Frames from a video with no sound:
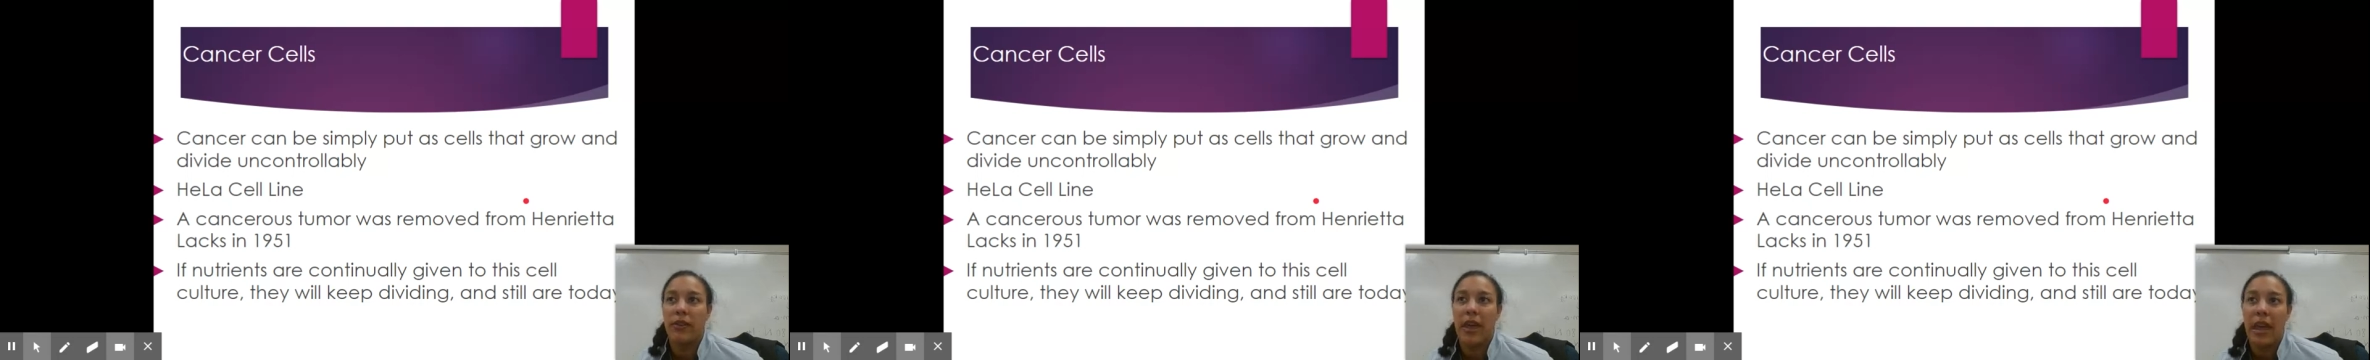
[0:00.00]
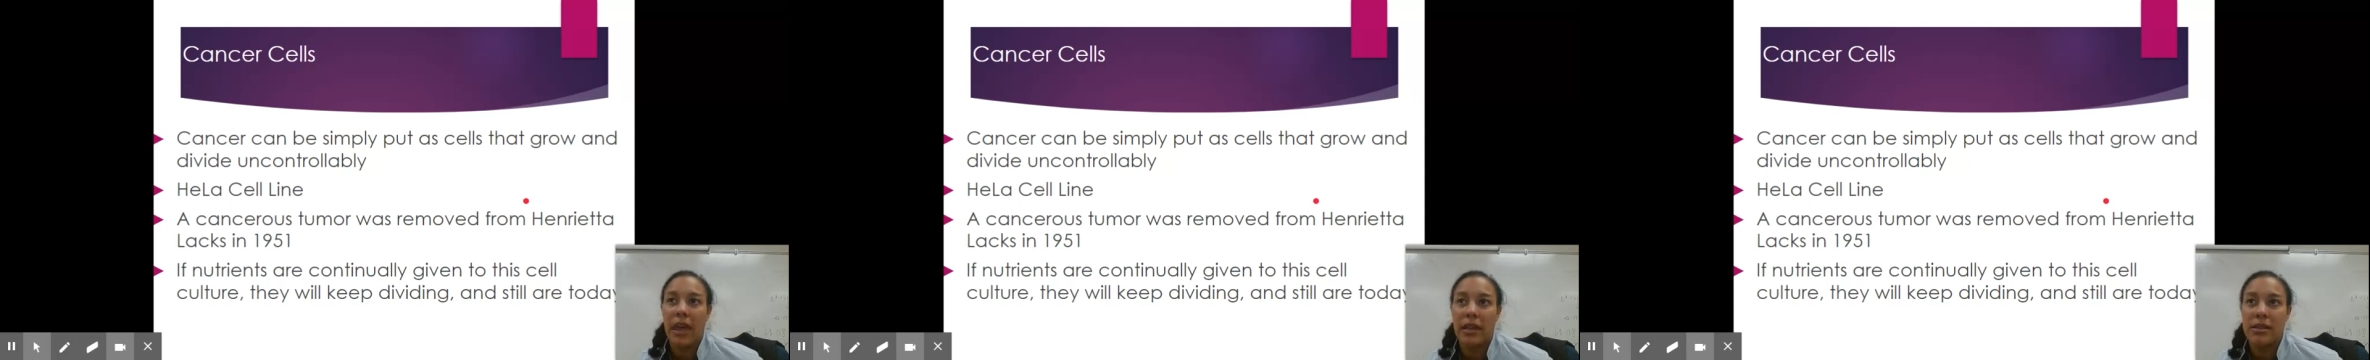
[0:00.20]

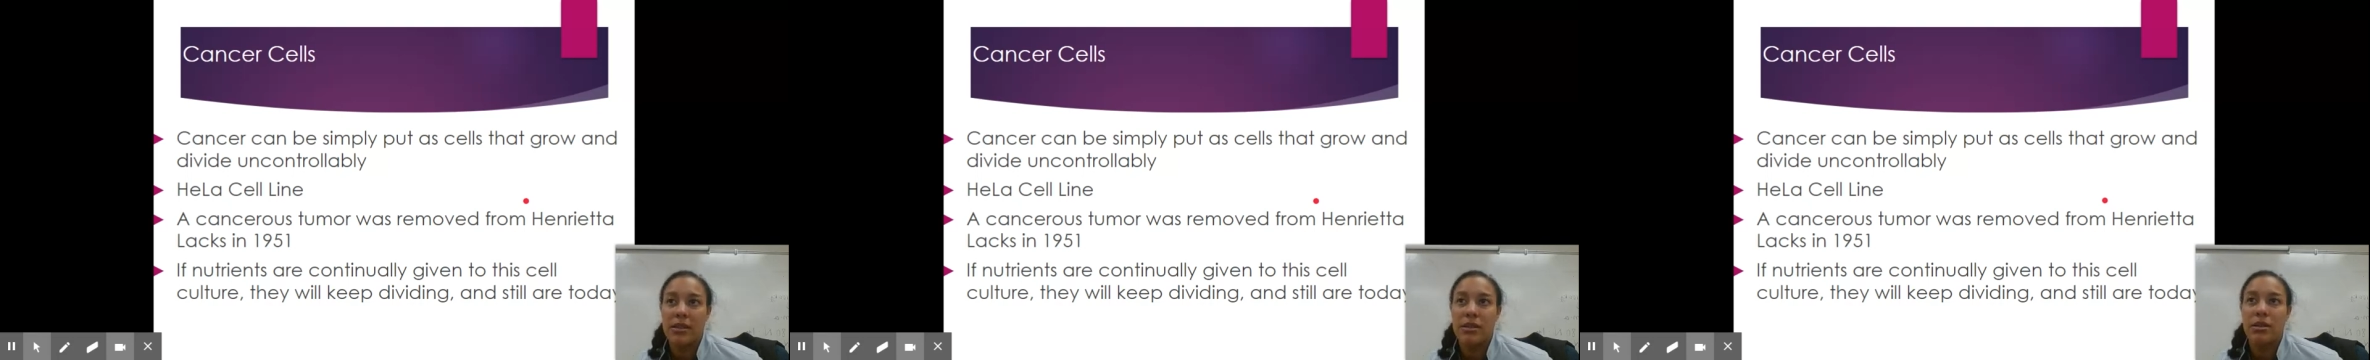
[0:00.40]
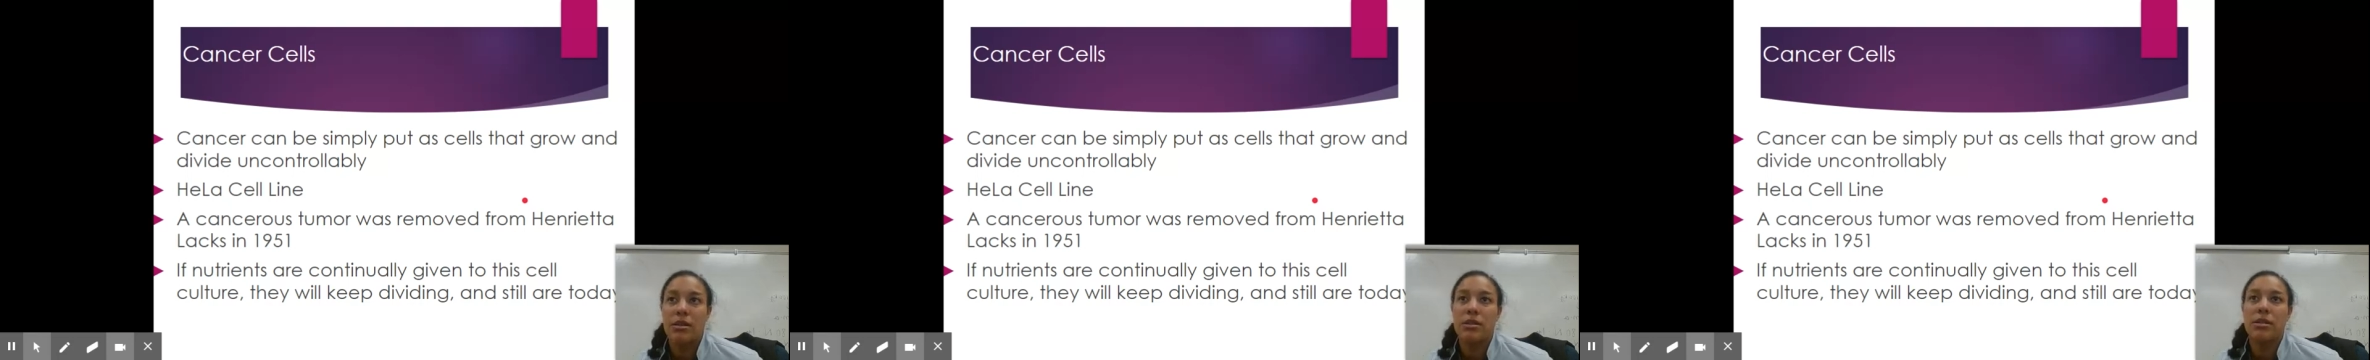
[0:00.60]

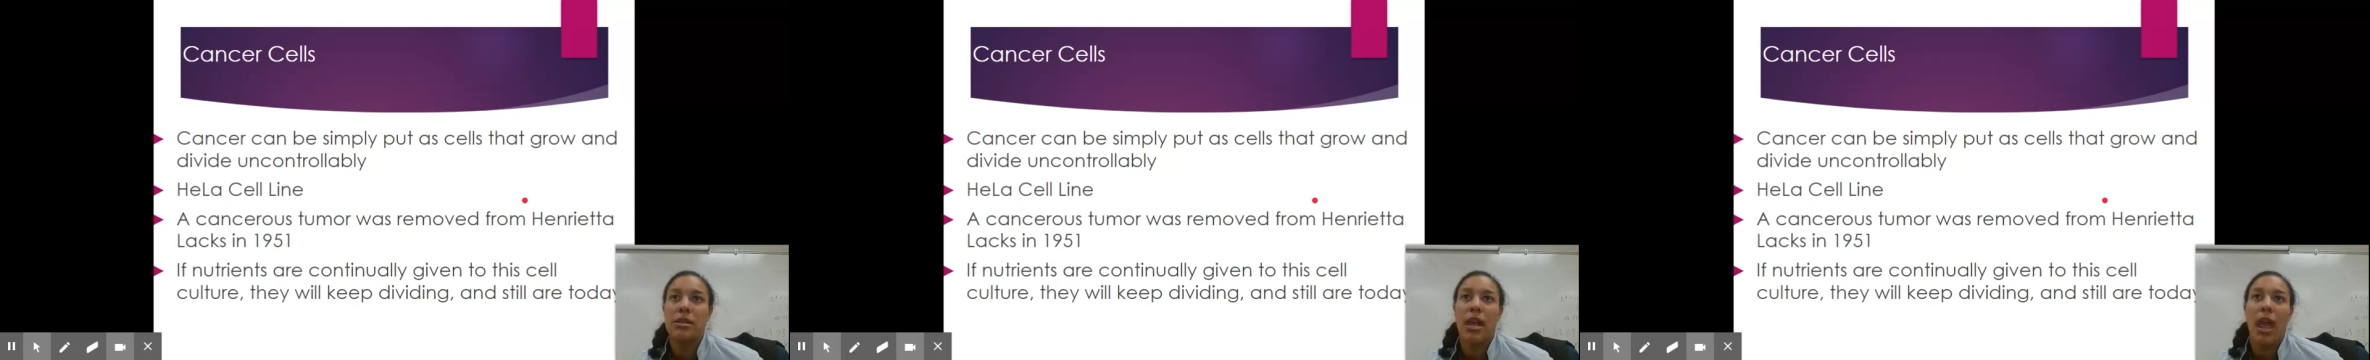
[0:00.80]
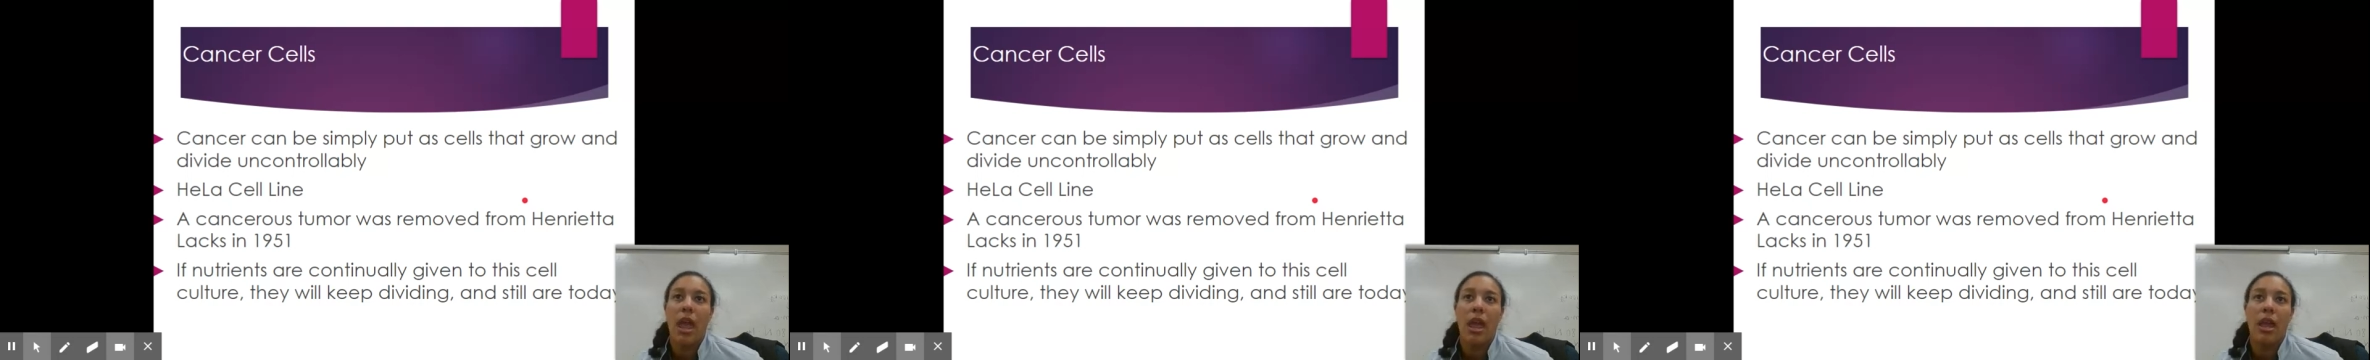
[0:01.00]
cancers
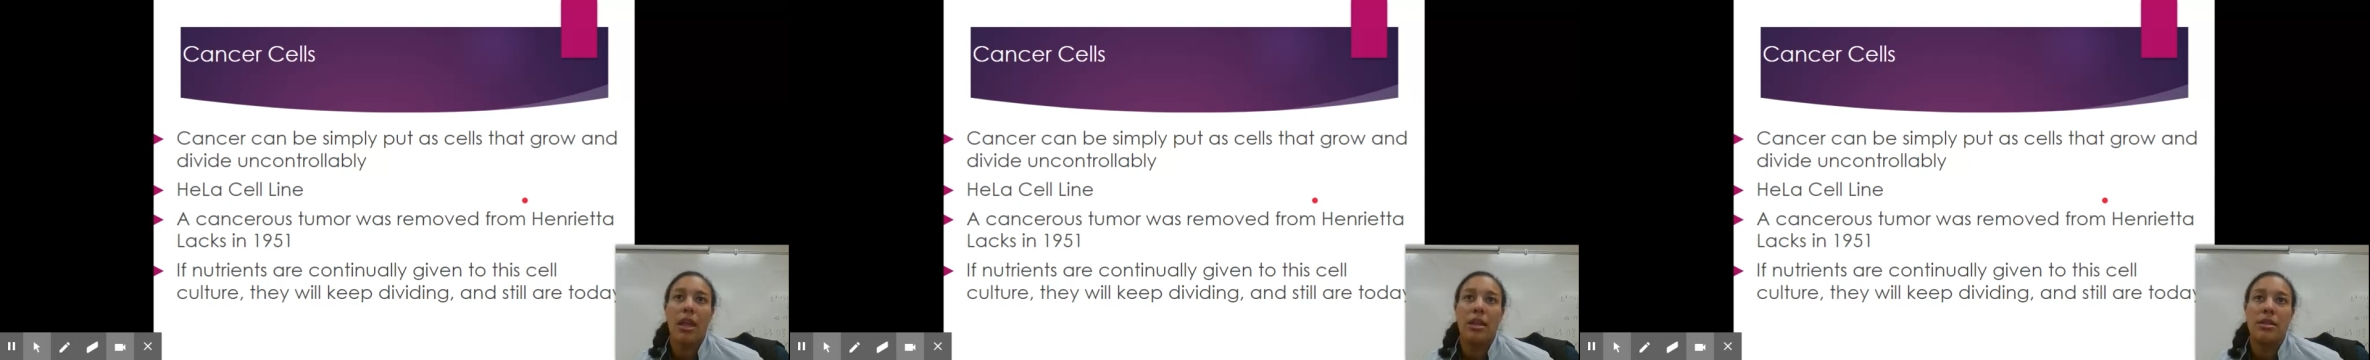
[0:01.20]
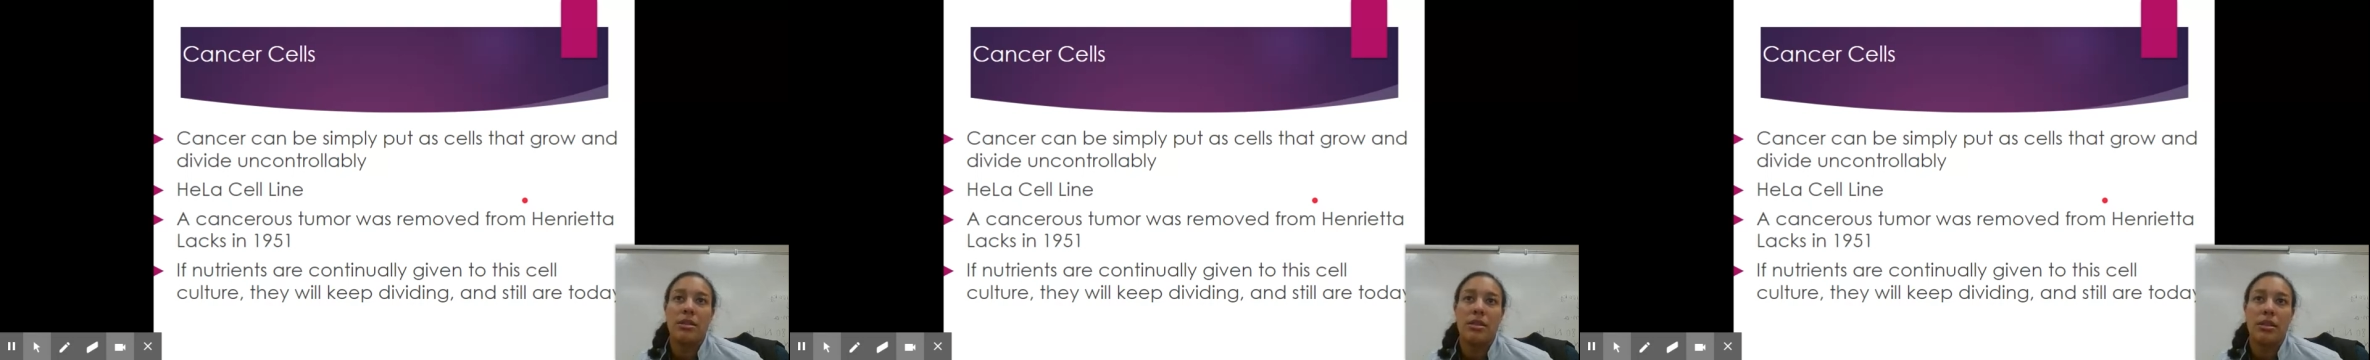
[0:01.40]

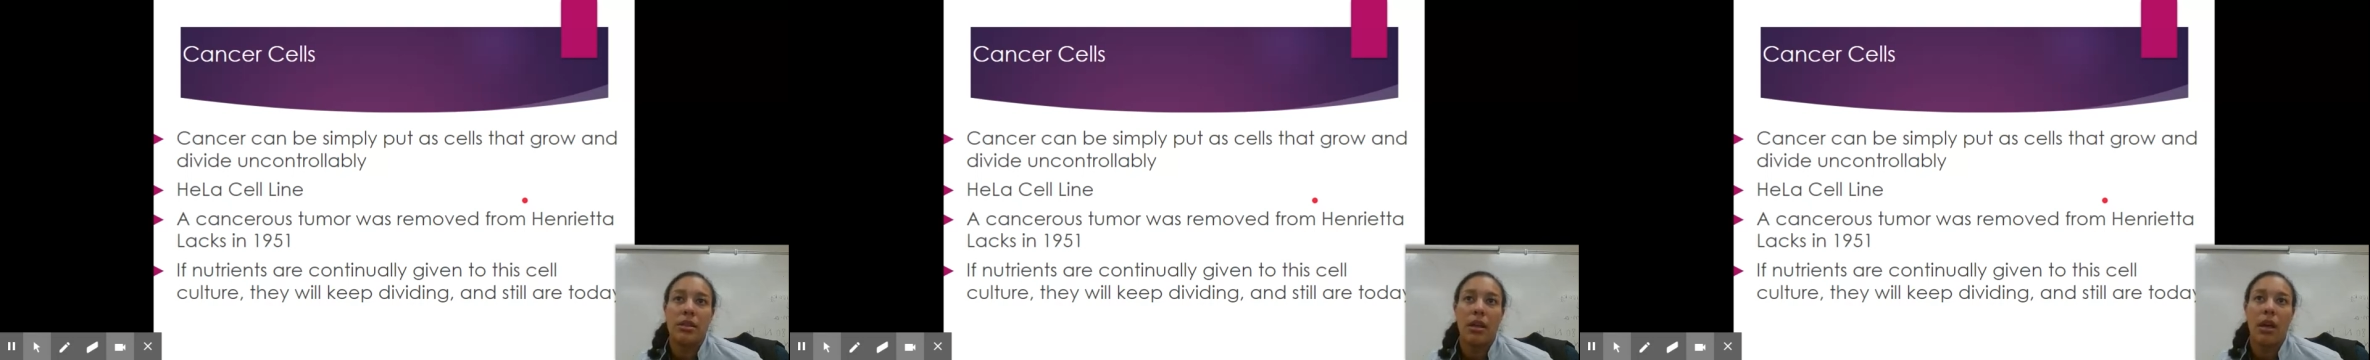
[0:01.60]
and